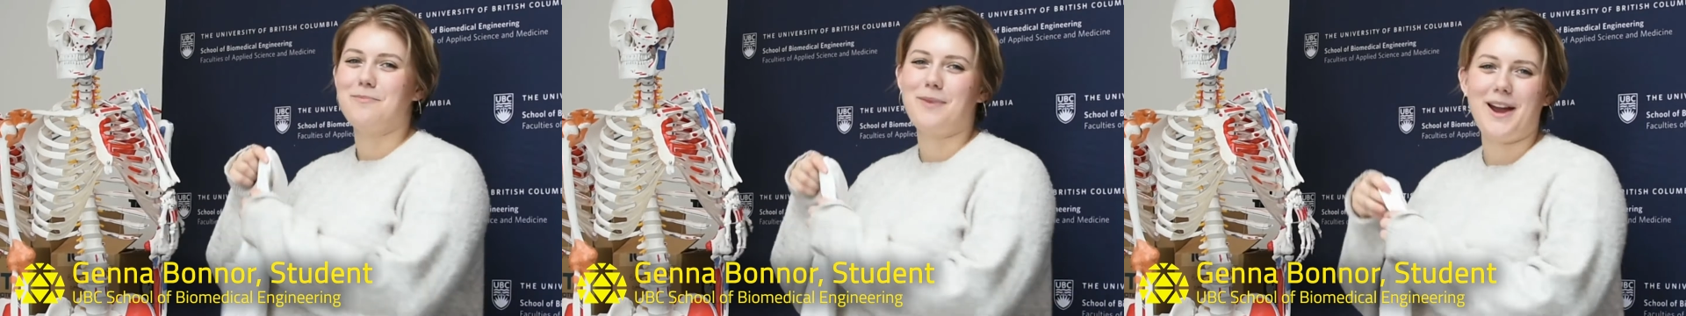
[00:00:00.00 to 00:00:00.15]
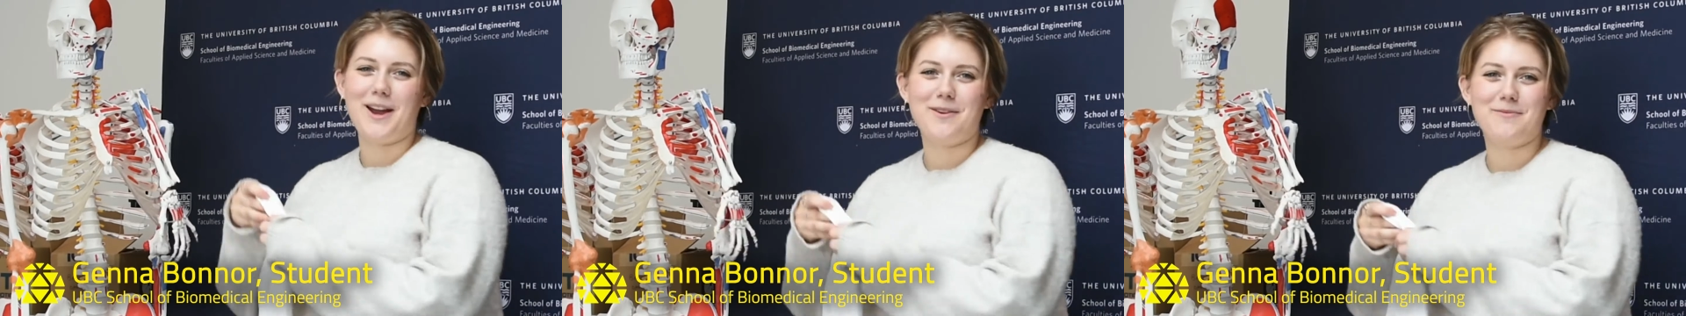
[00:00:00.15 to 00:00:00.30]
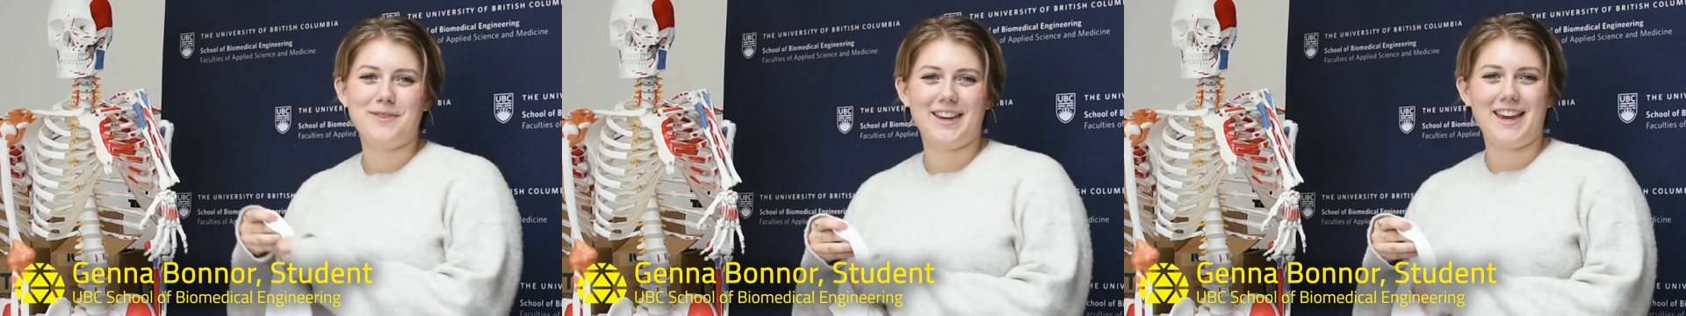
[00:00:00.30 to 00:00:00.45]

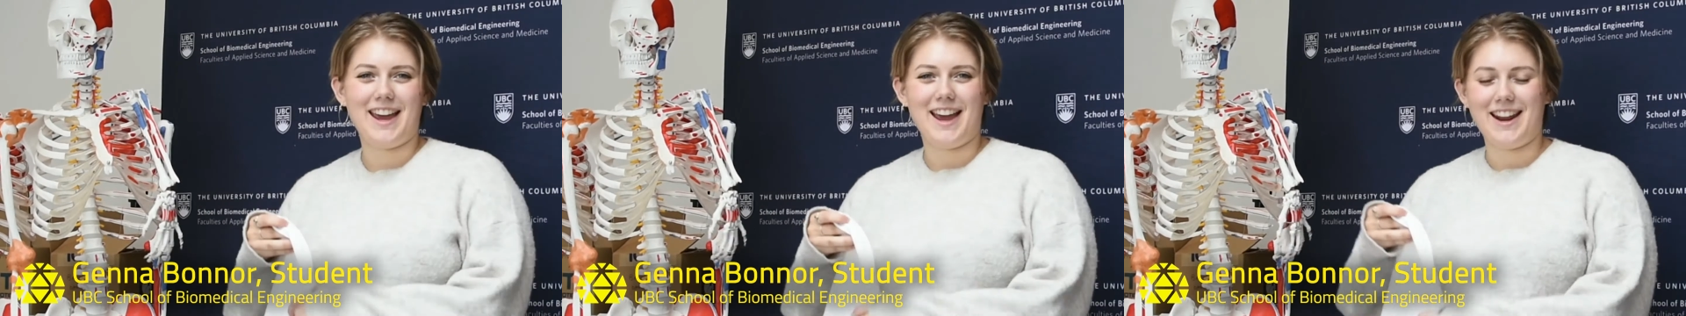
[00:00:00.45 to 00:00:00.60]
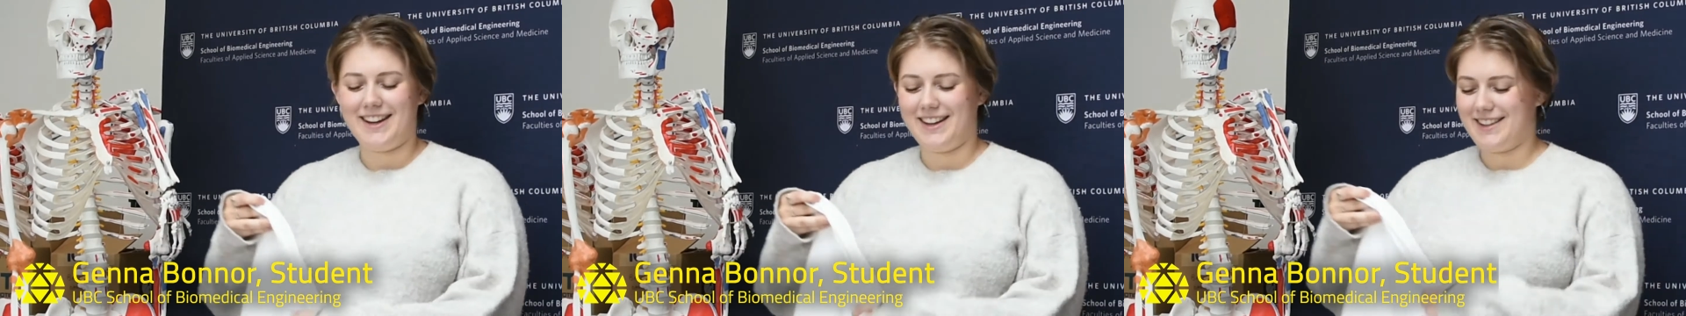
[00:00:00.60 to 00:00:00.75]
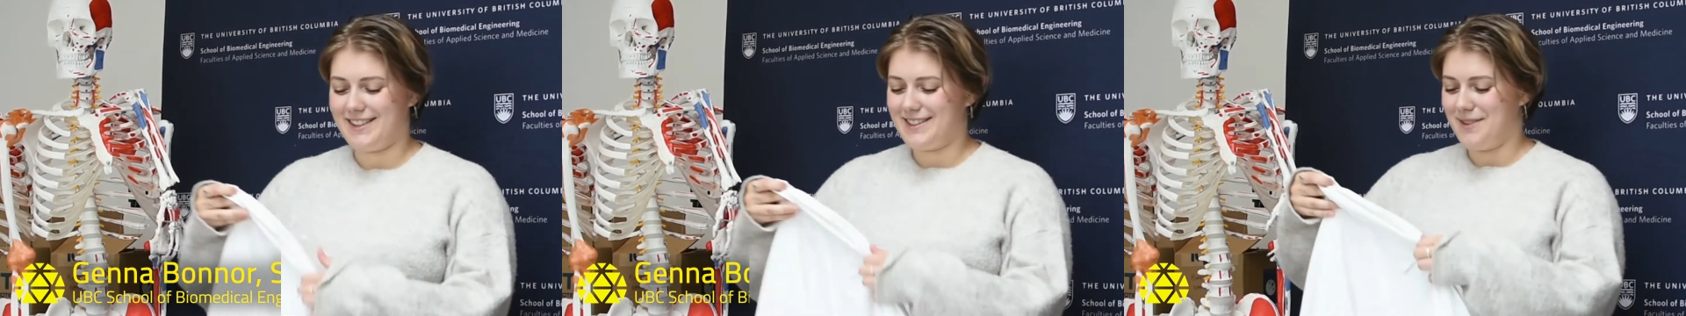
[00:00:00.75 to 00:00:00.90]

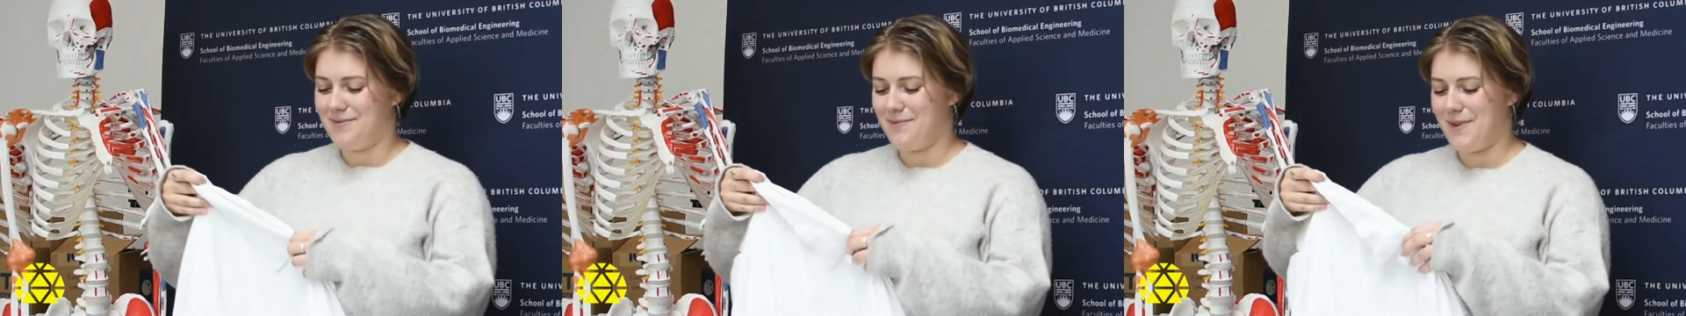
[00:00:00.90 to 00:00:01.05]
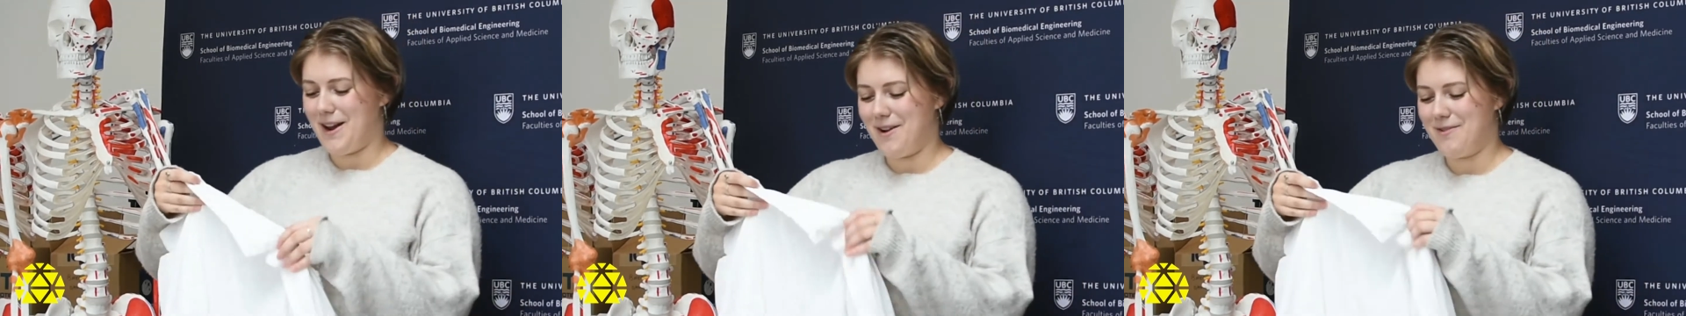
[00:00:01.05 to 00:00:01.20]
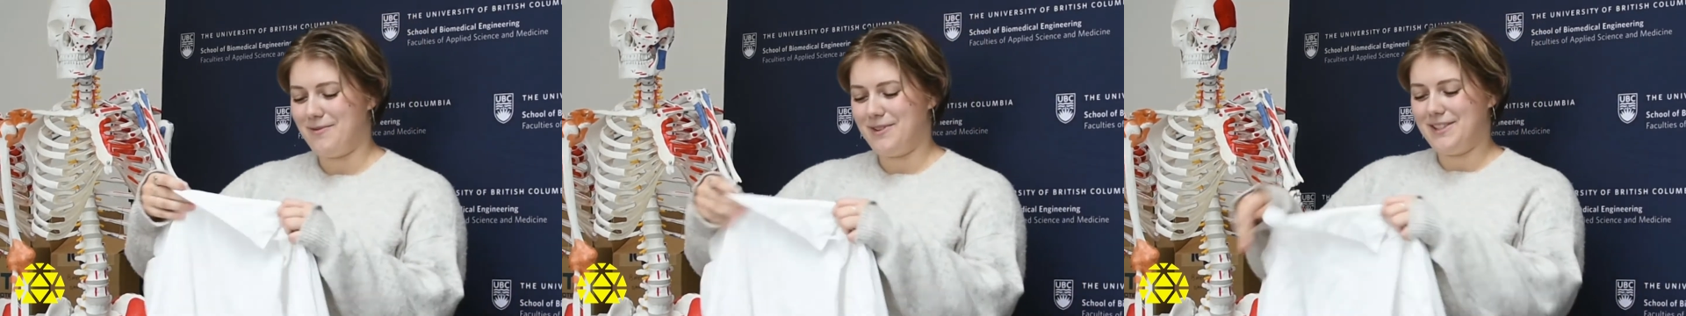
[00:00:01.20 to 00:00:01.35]
biomechanics and
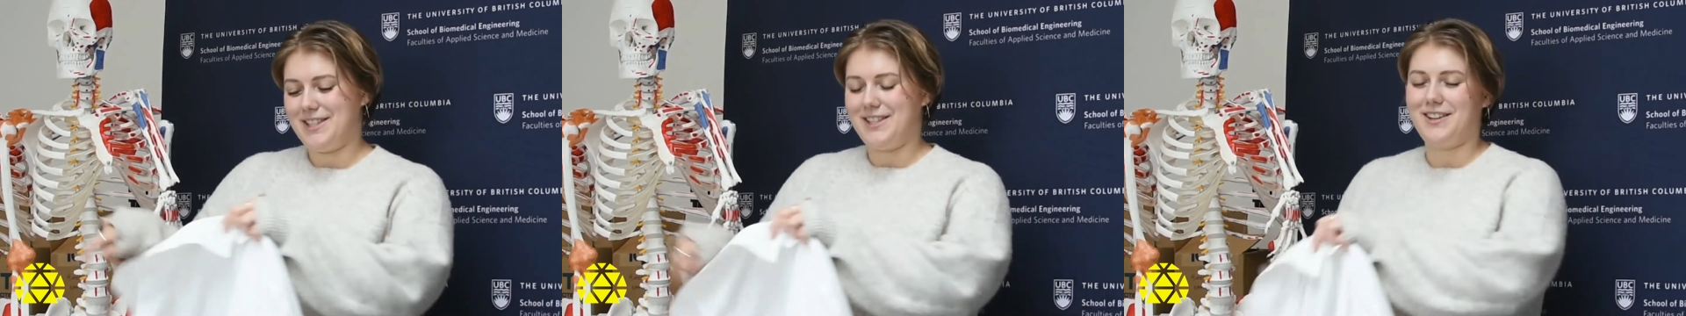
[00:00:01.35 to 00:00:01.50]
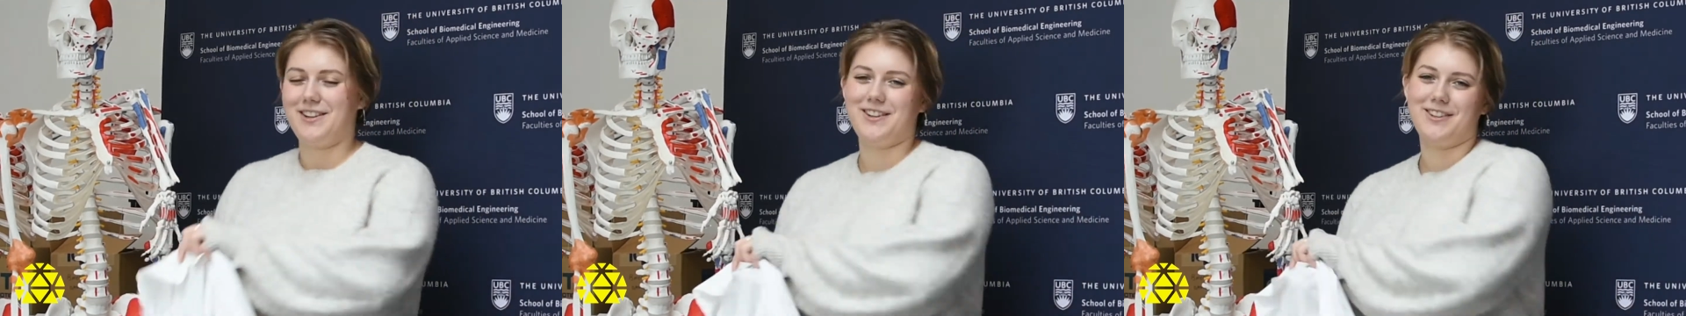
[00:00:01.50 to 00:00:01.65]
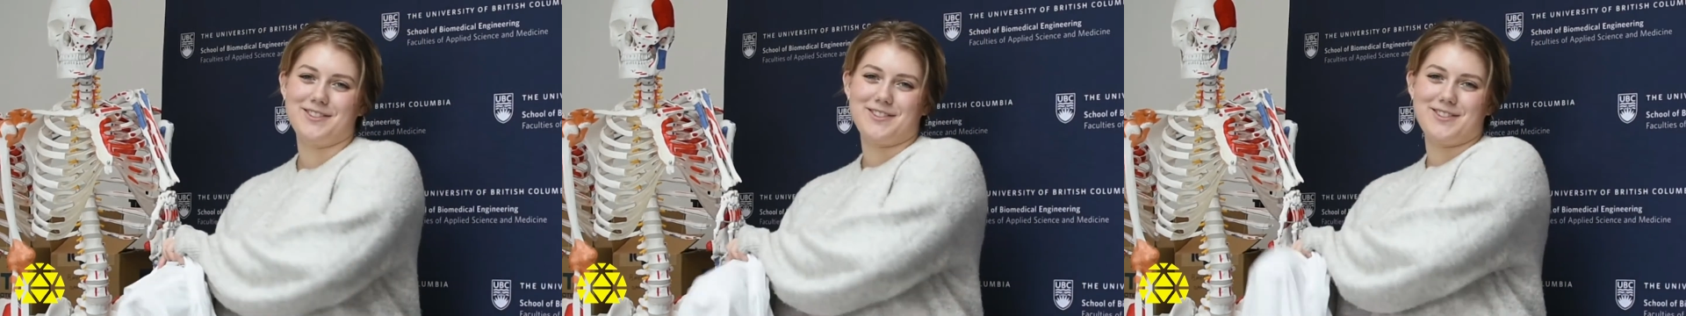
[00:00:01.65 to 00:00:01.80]
biomaterials